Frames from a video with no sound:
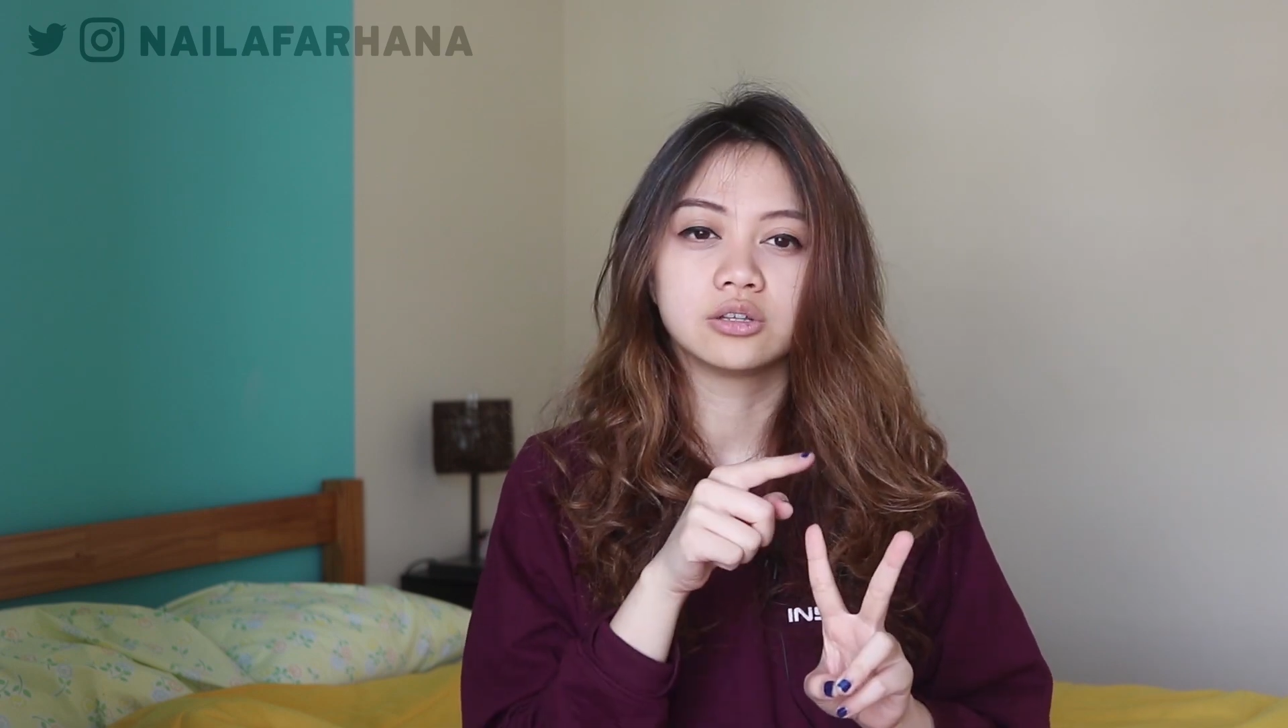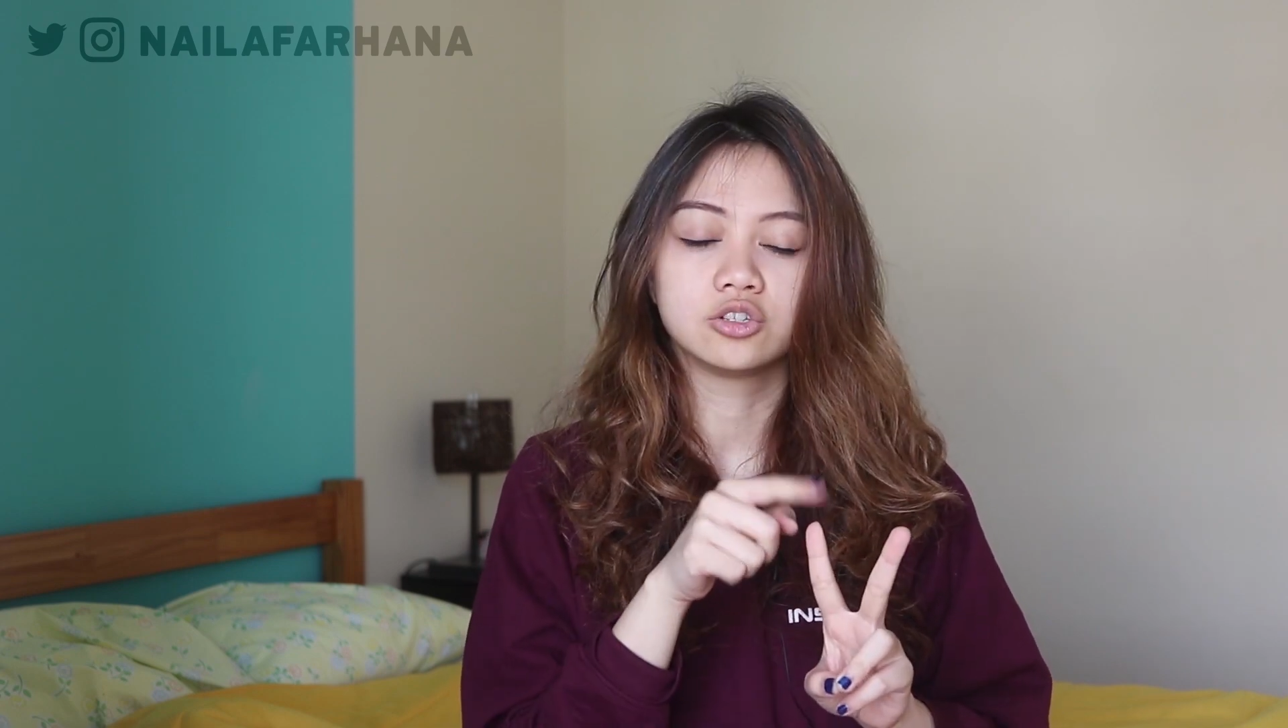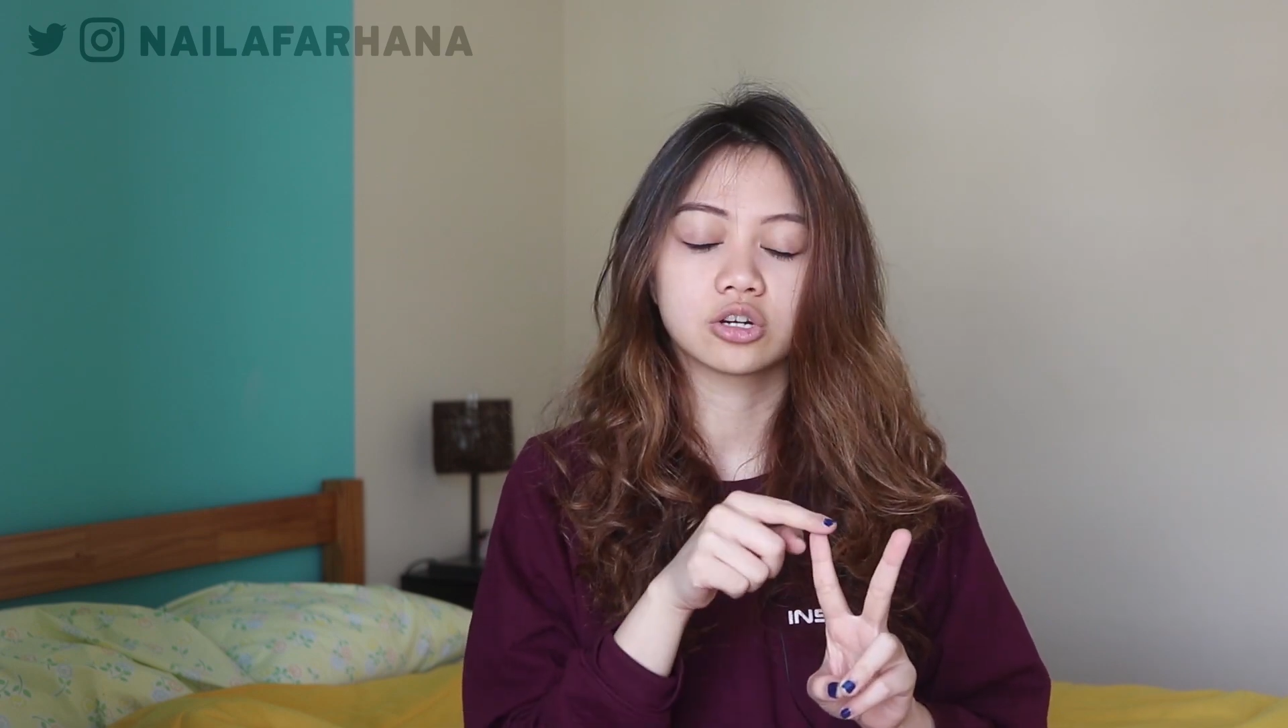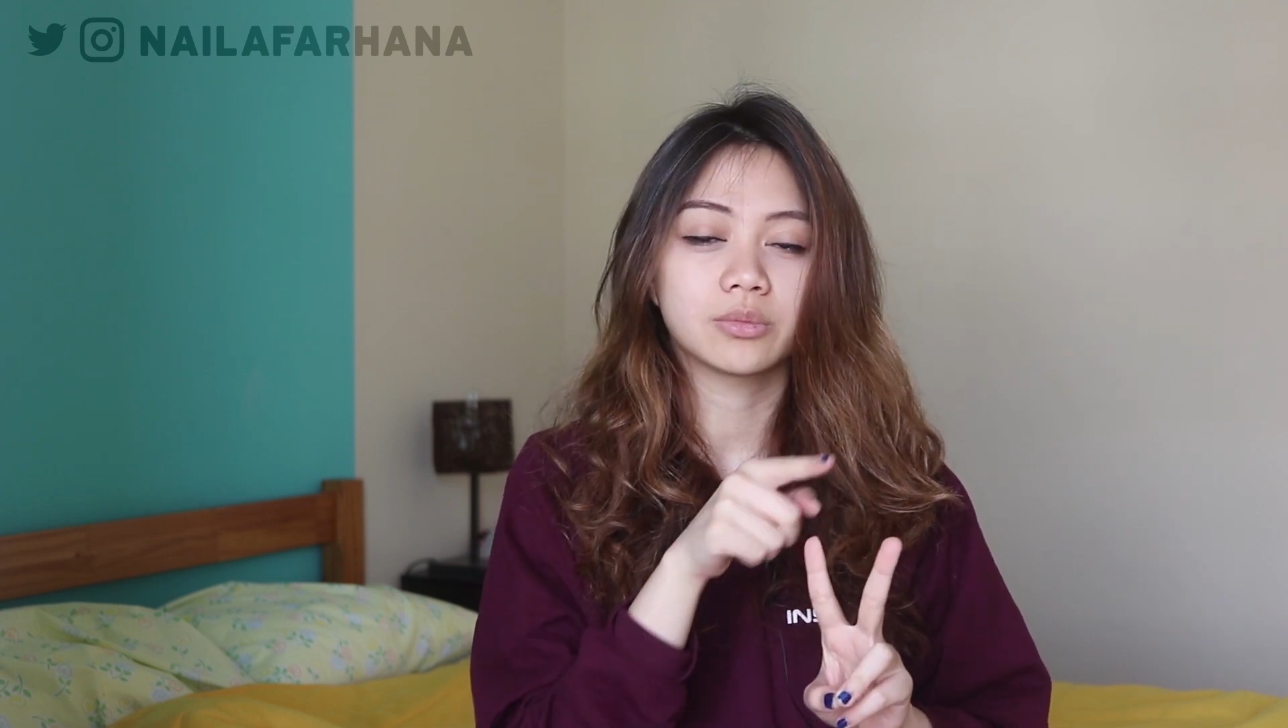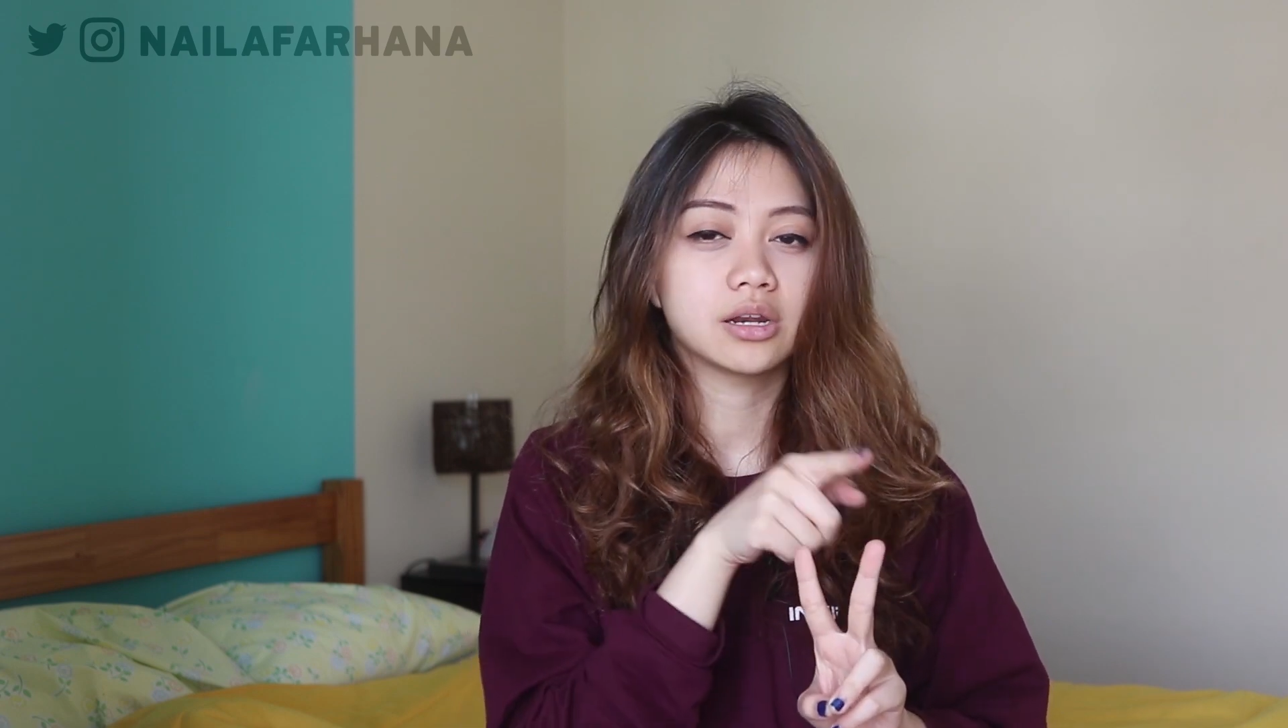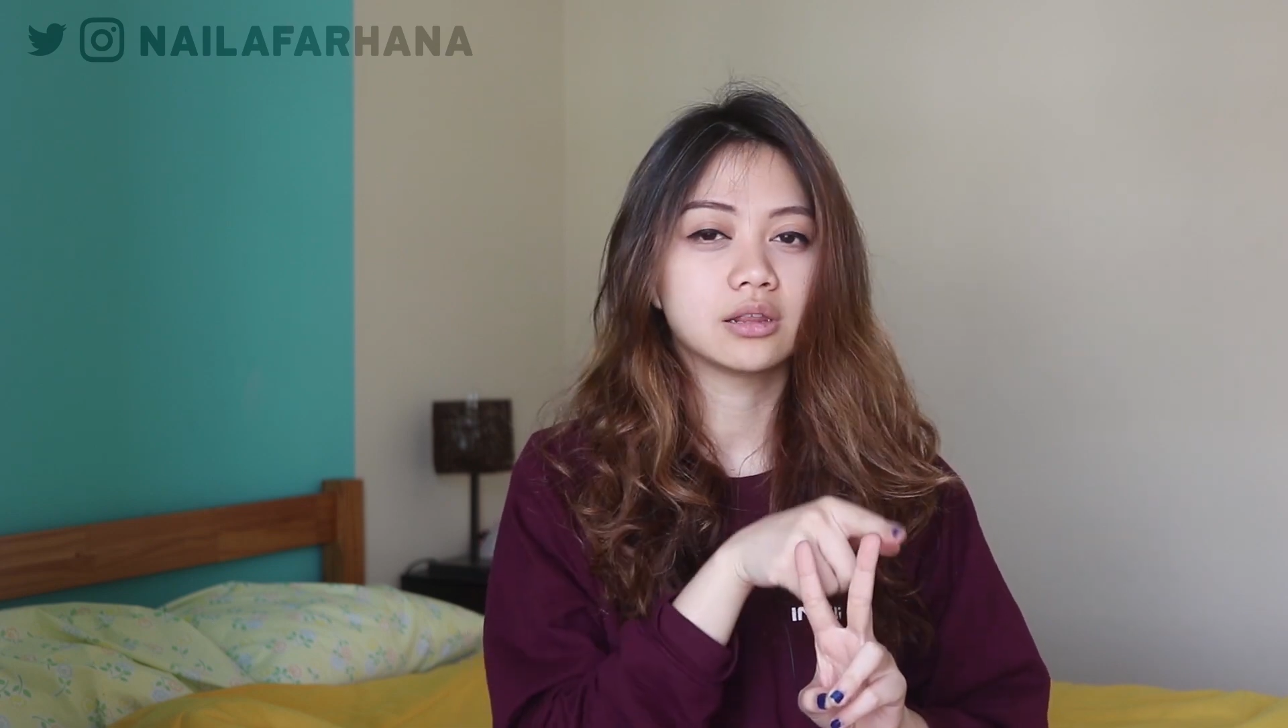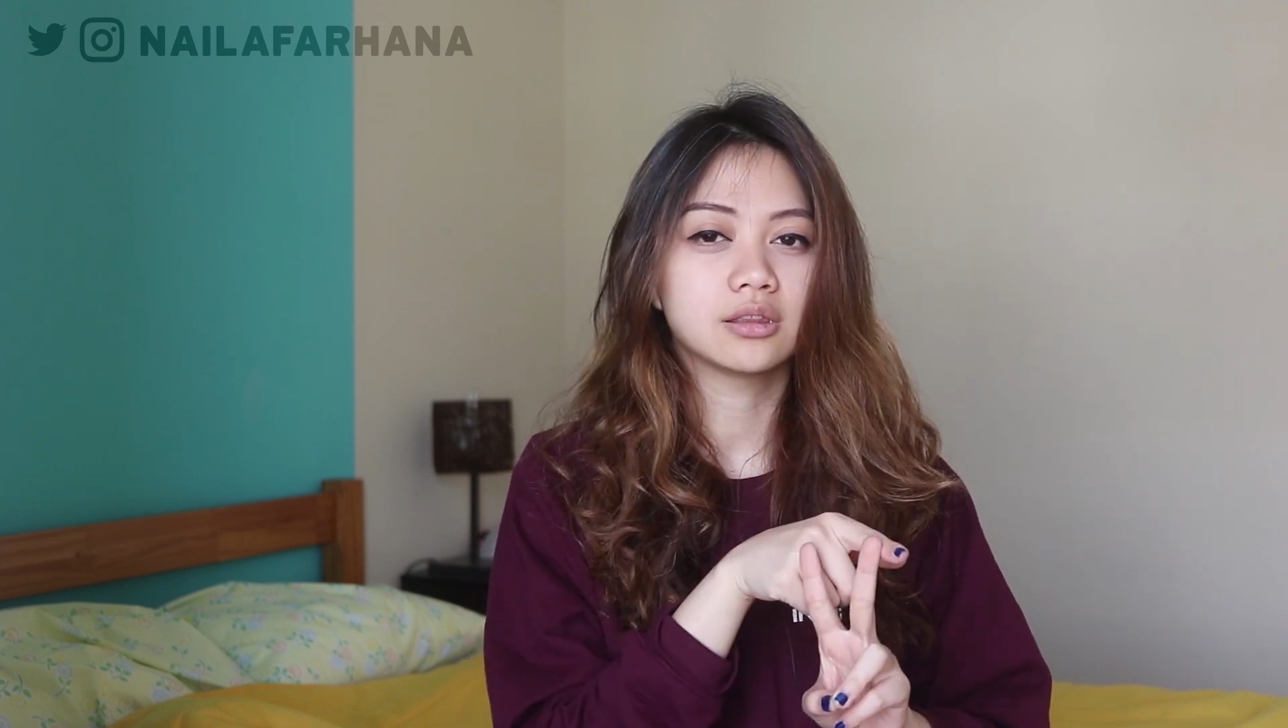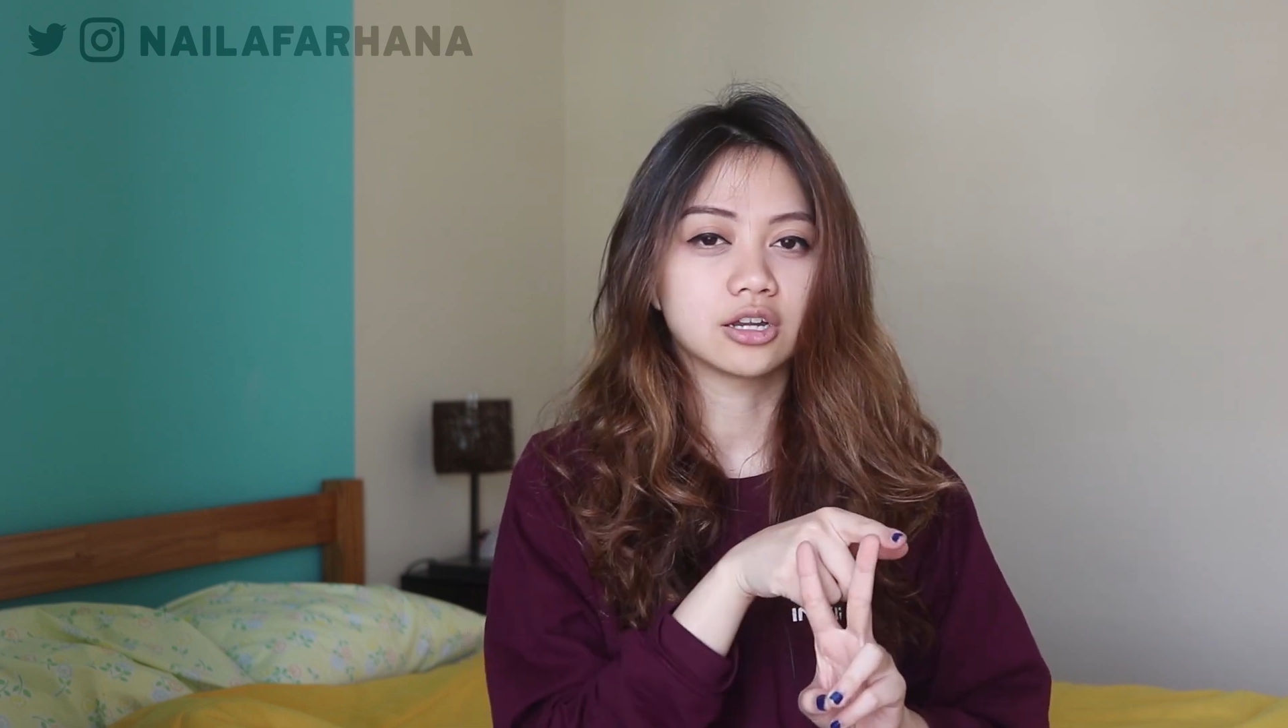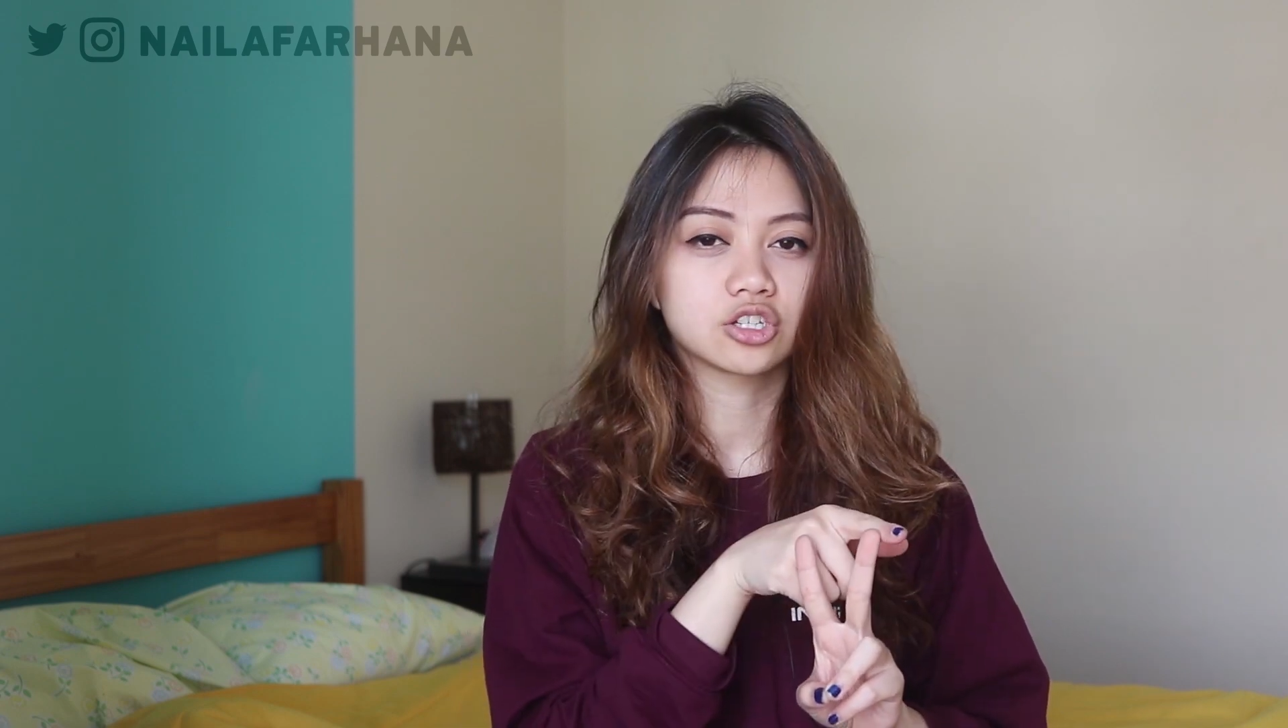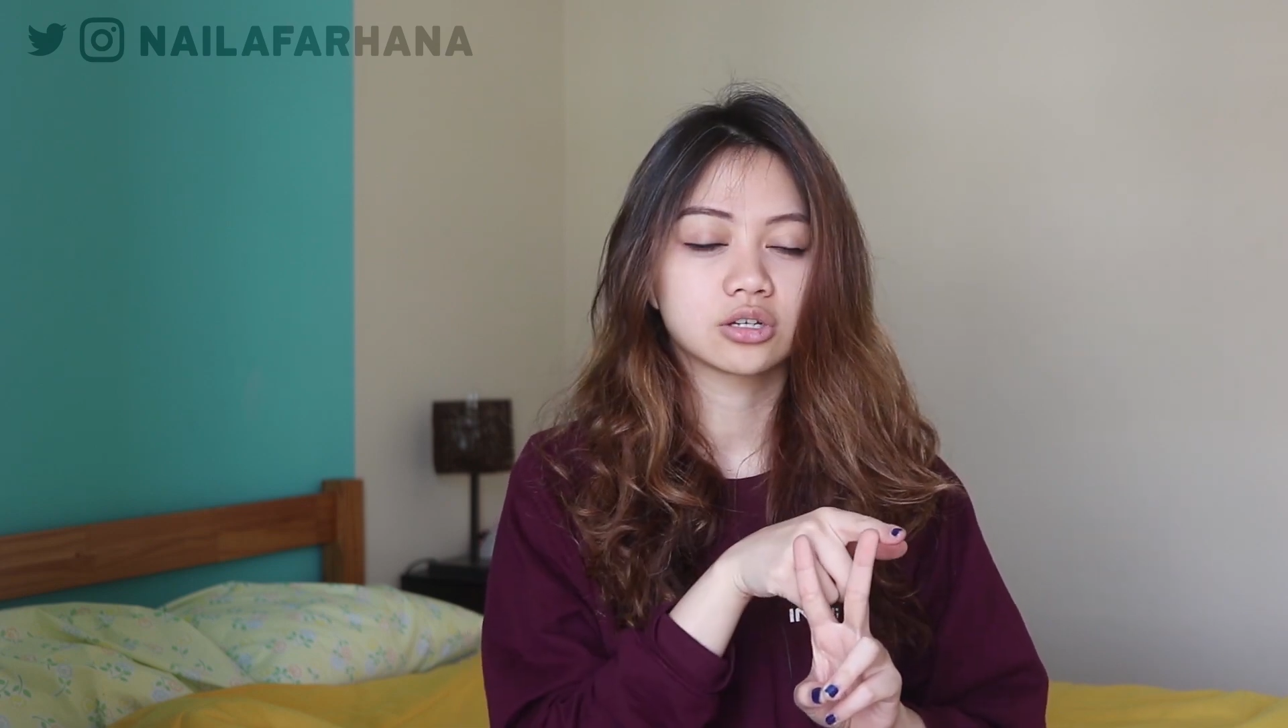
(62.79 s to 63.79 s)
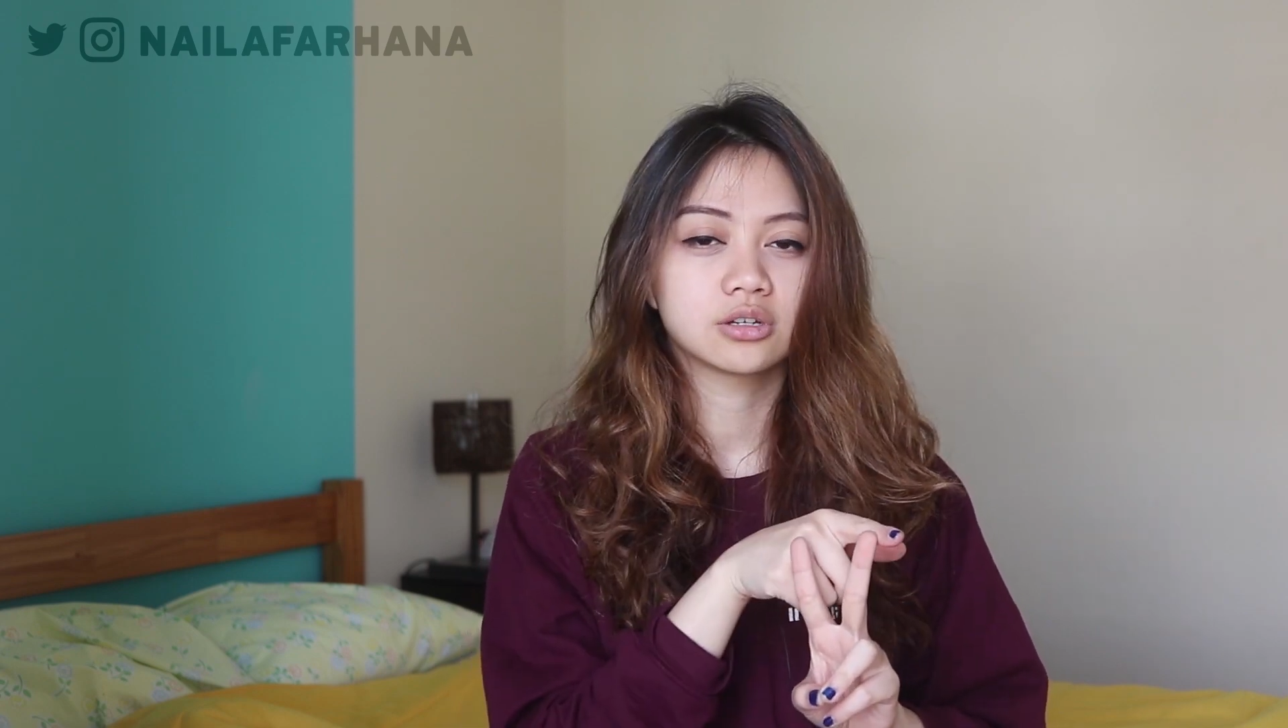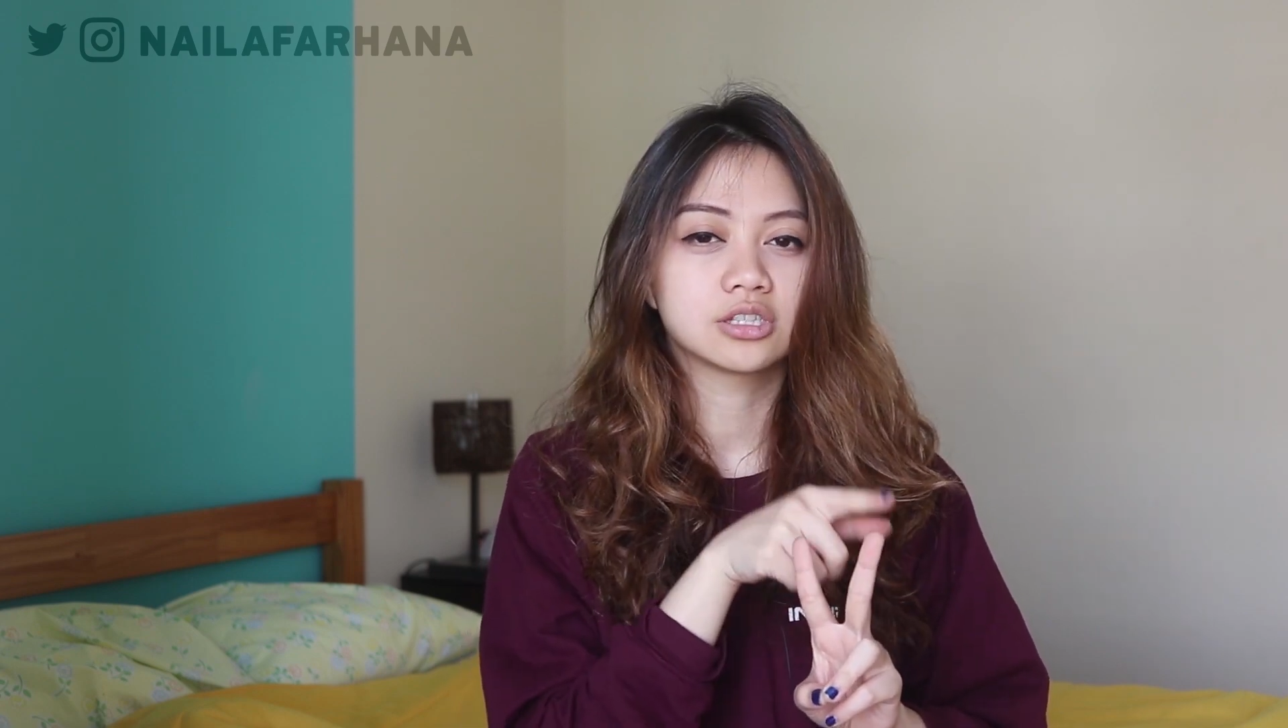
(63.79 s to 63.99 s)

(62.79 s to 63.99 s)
German and Dutch